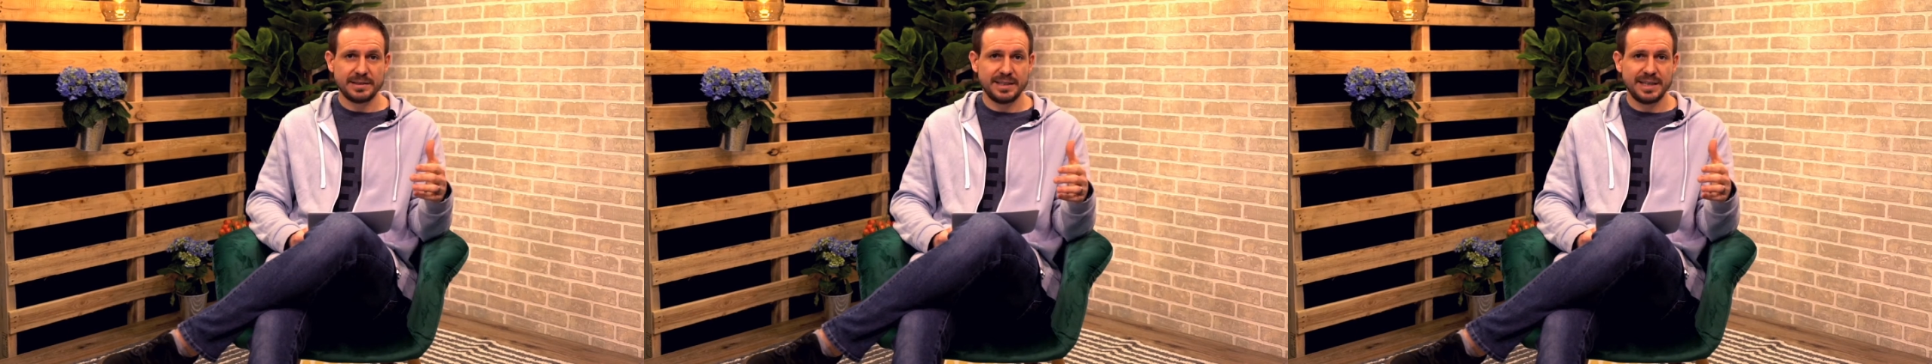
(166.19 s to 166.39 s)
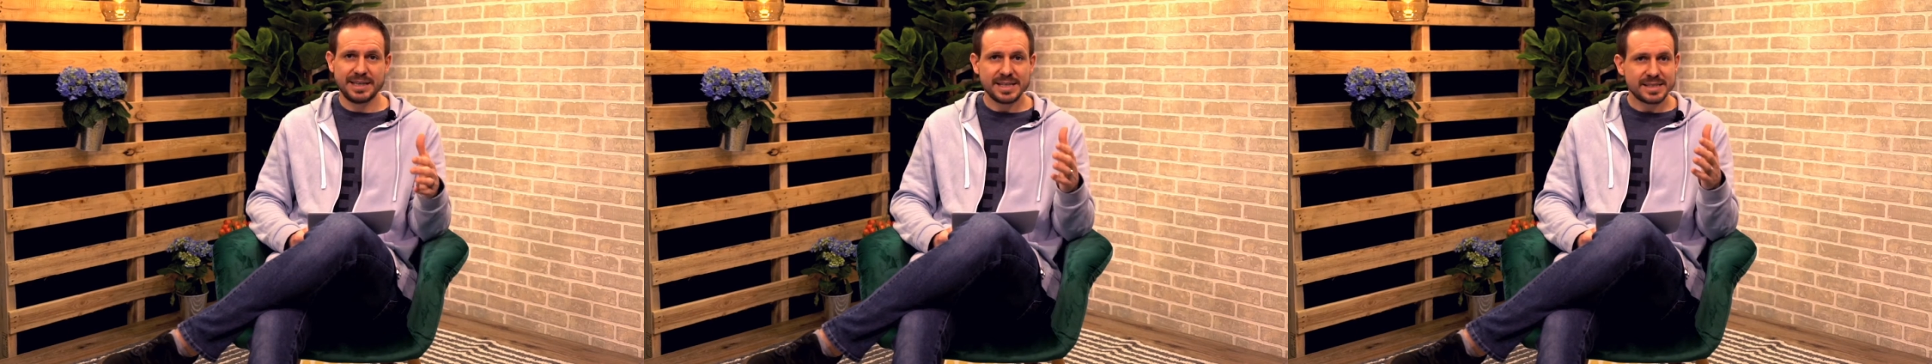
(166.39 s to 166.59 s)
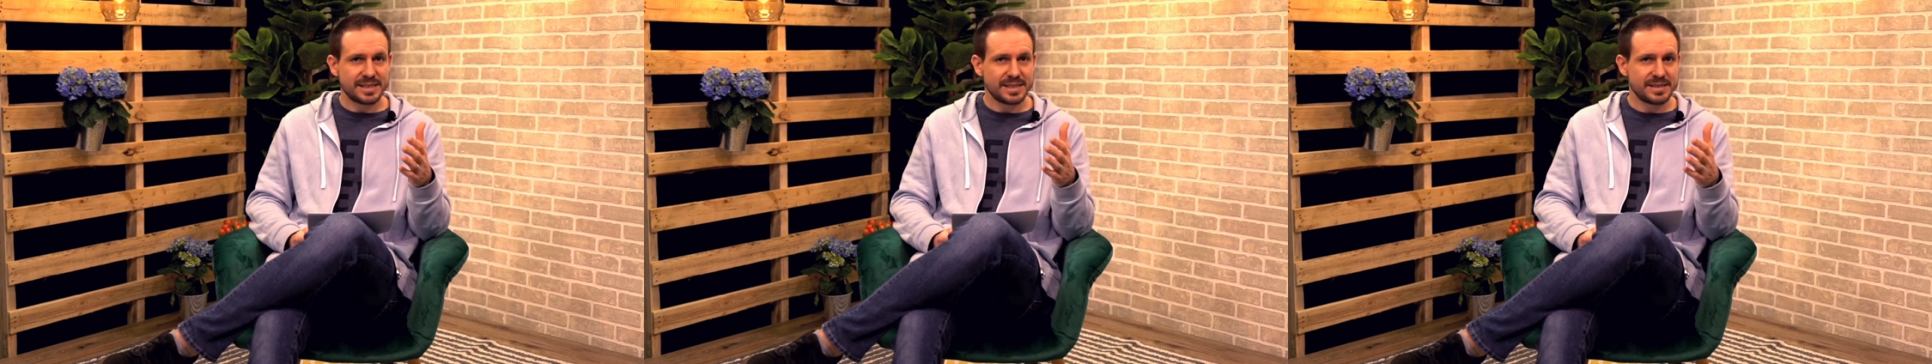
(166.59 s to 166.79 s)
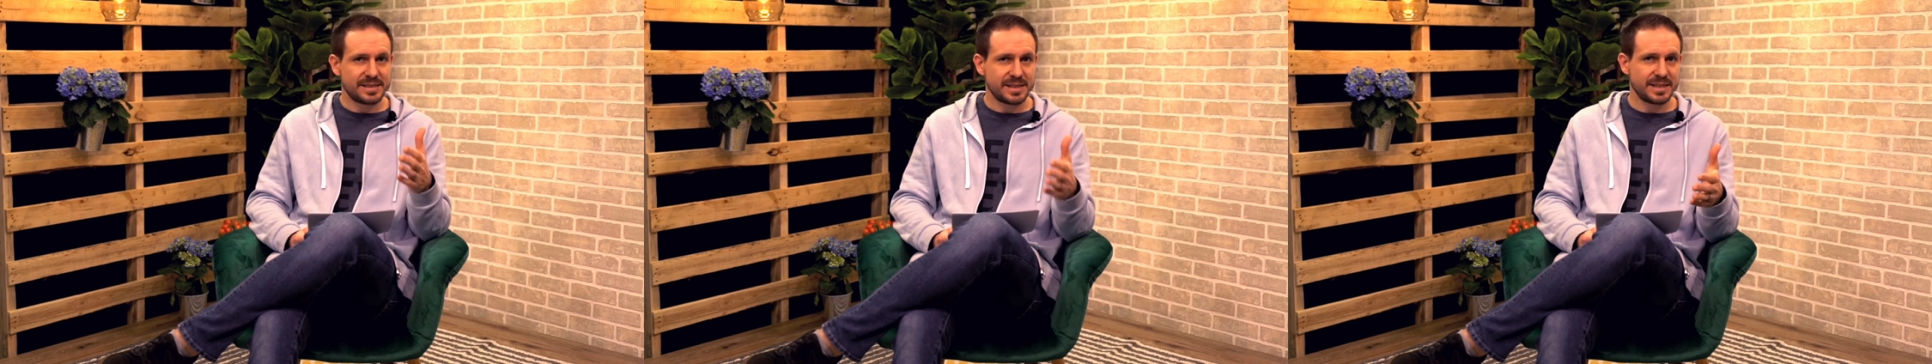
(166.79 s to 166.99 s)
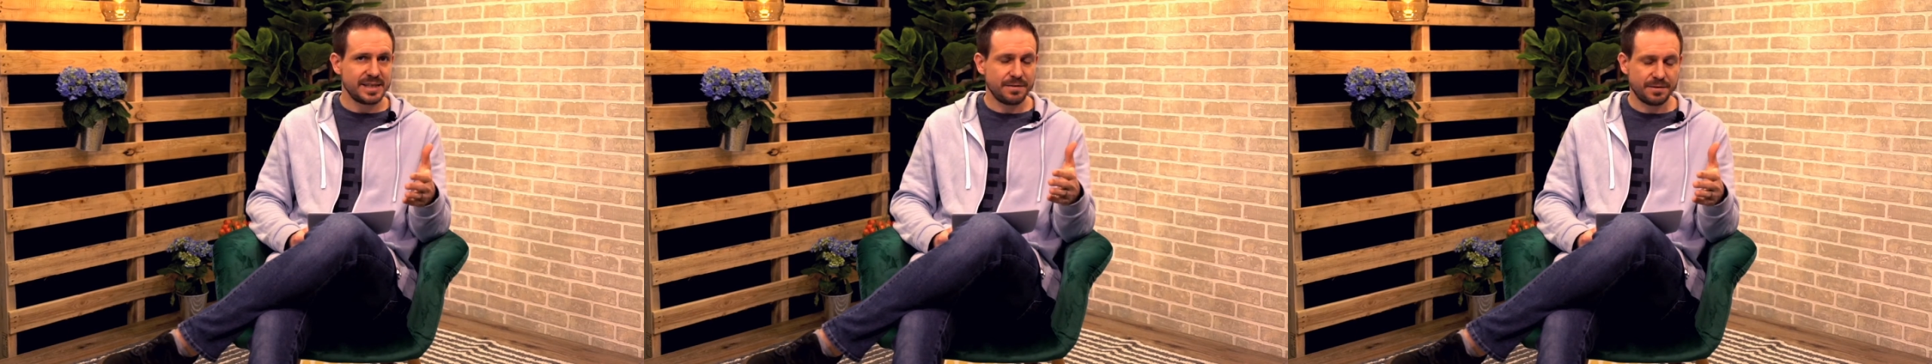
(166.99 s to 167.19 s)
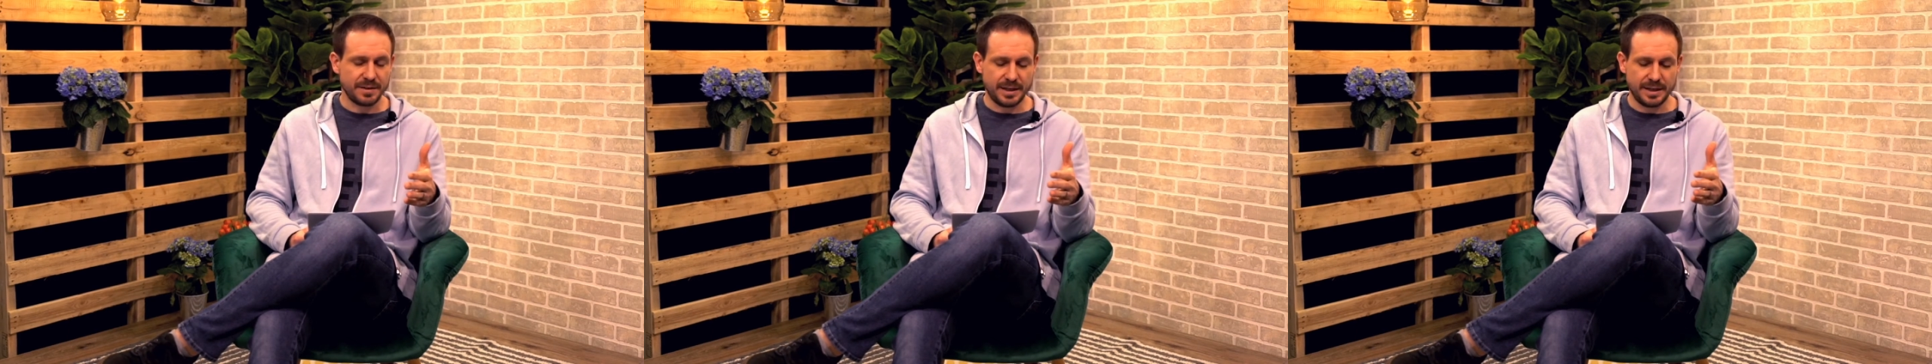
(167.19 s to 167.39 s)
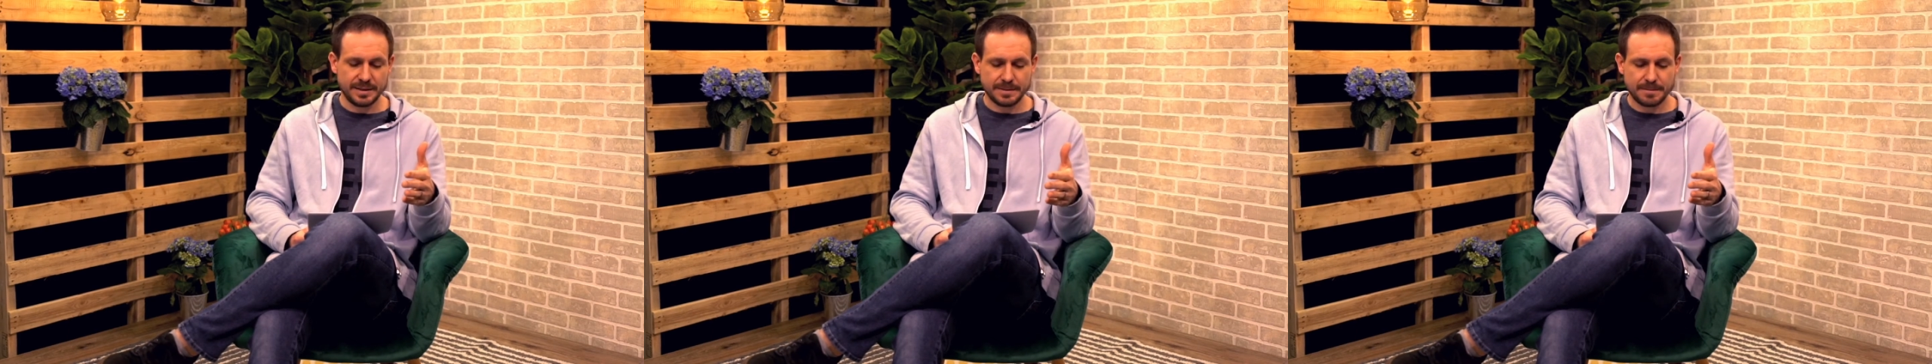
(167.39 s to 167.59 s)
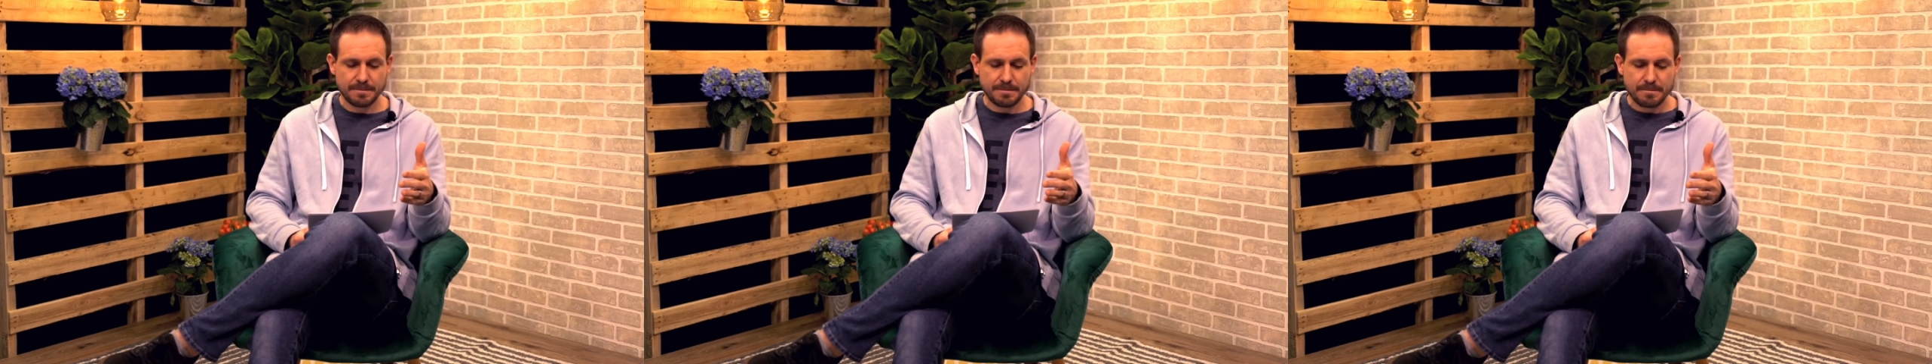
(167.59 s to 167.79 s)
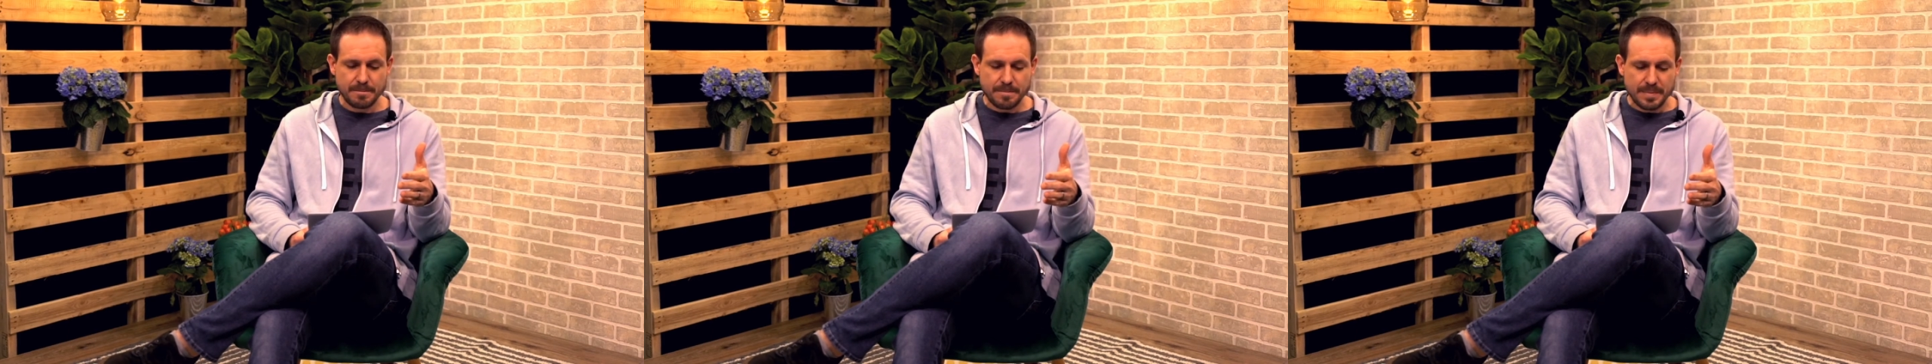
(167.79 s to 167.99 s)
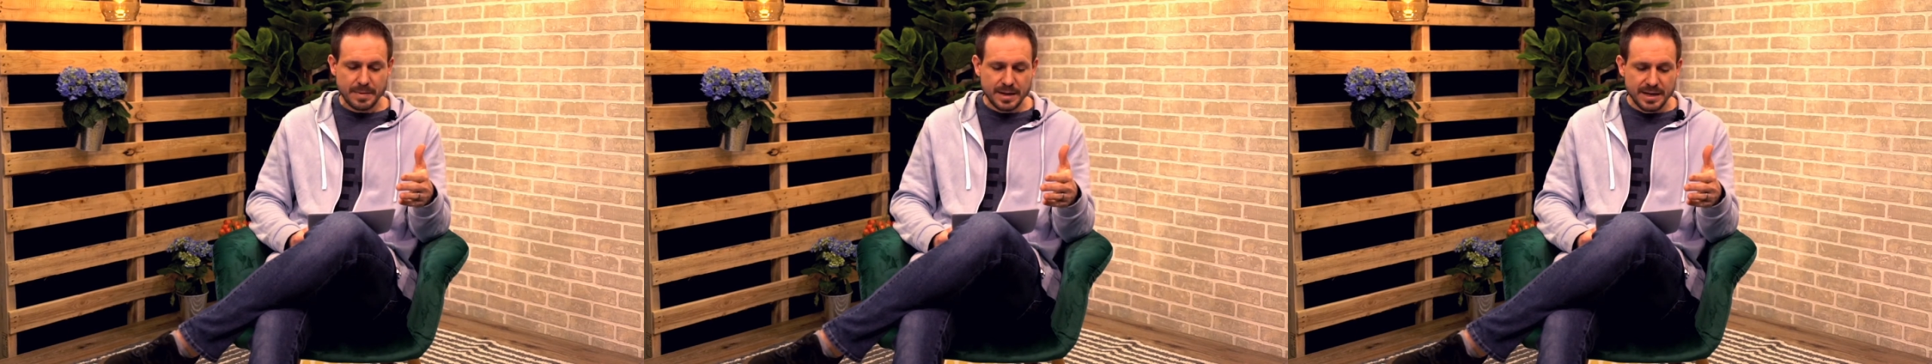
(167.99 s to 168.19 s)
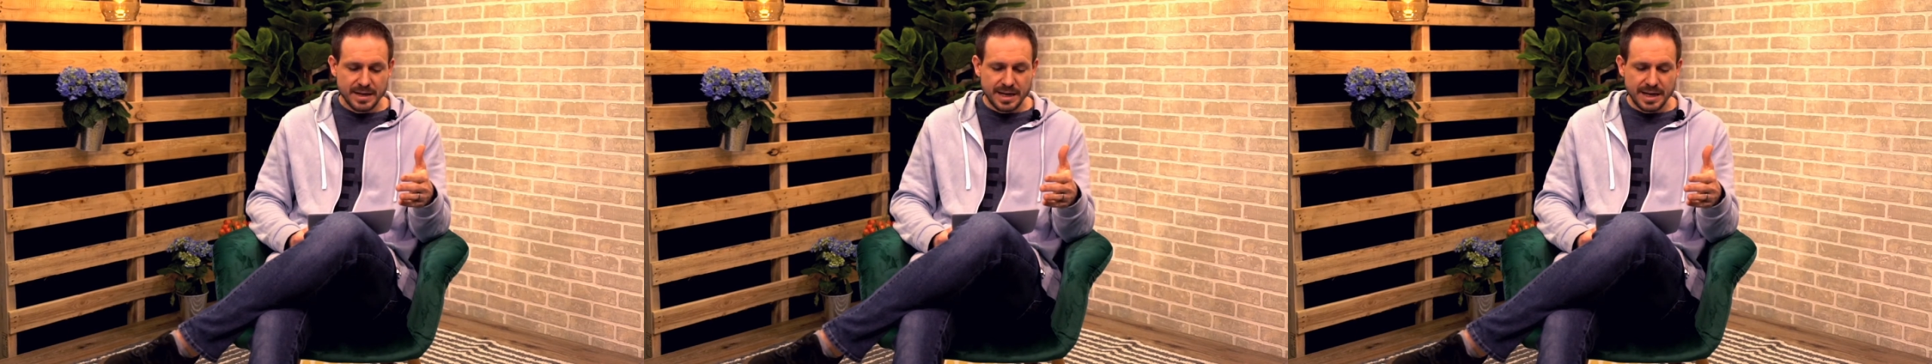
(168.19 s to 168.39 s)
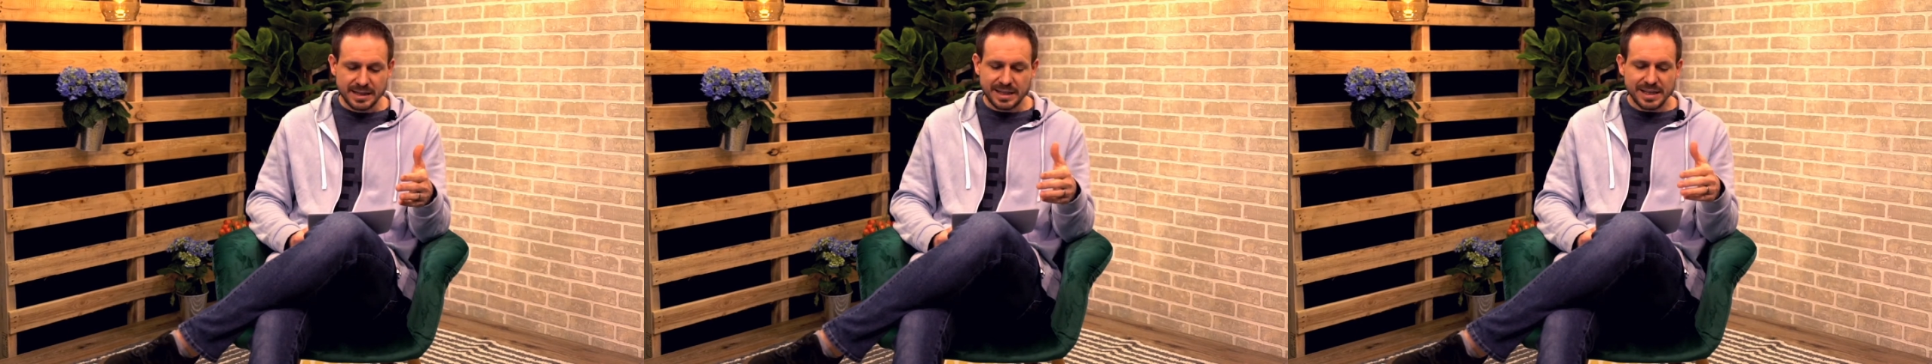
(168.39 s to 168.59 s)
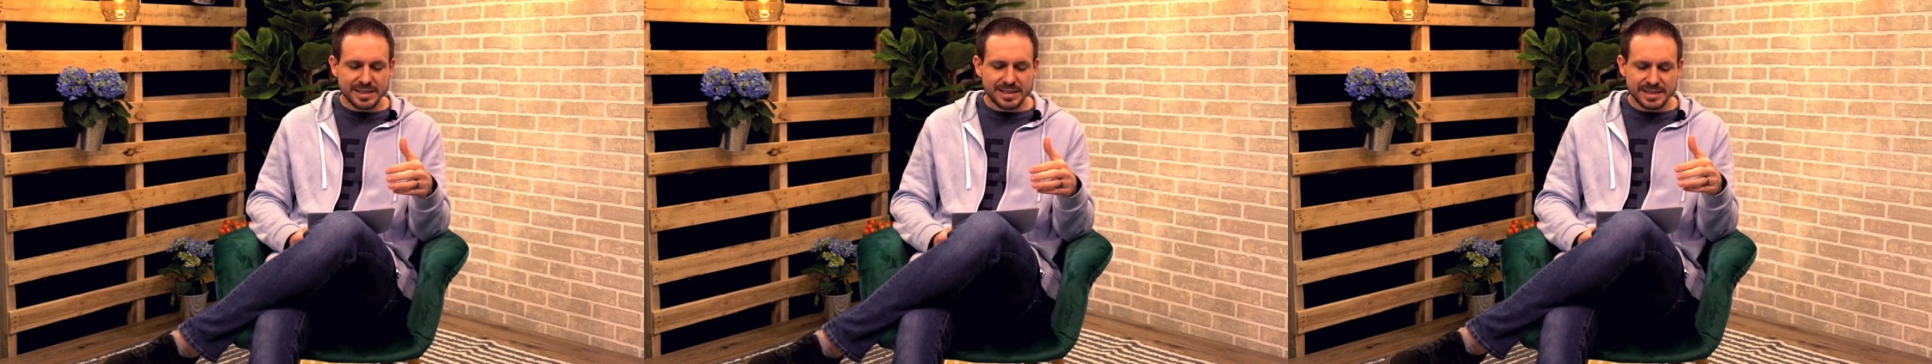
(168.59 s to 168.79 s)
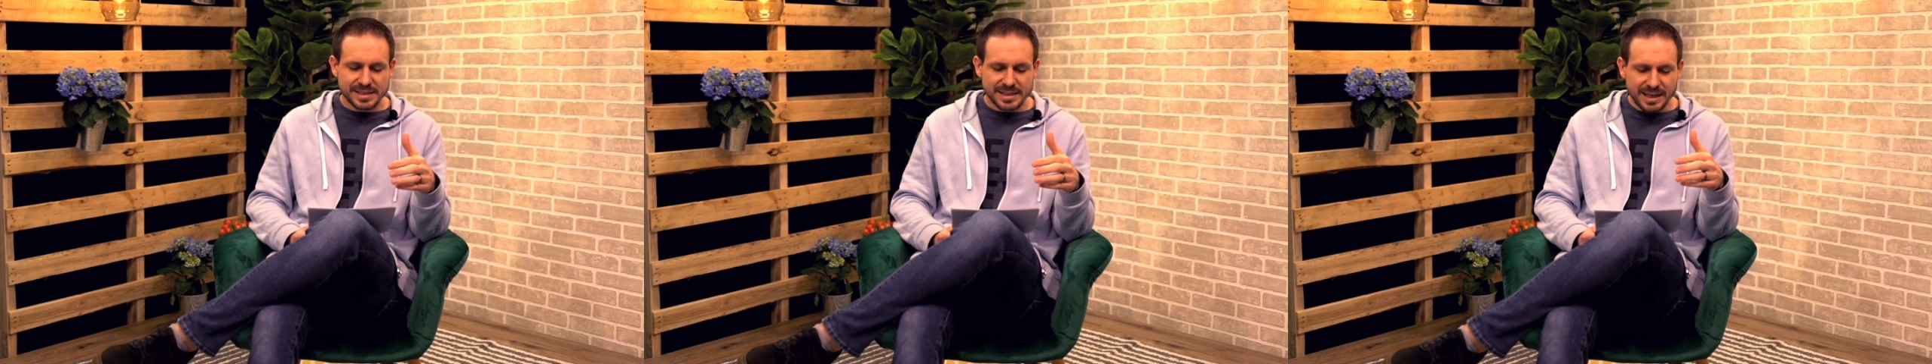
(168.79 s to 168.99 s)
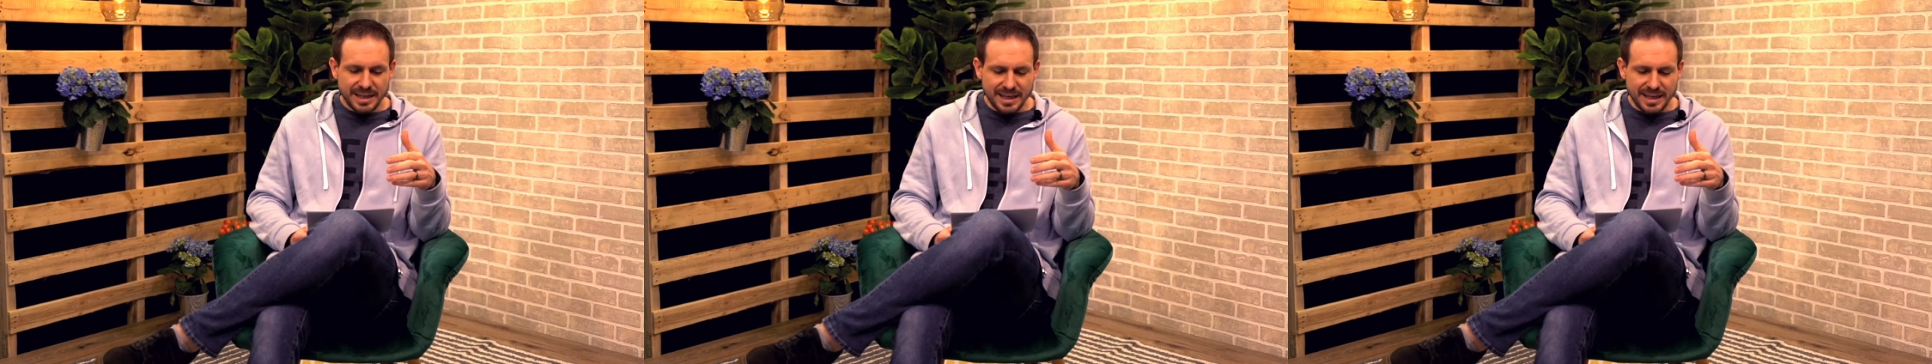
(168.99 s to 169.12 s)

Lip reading: and this is significant. At this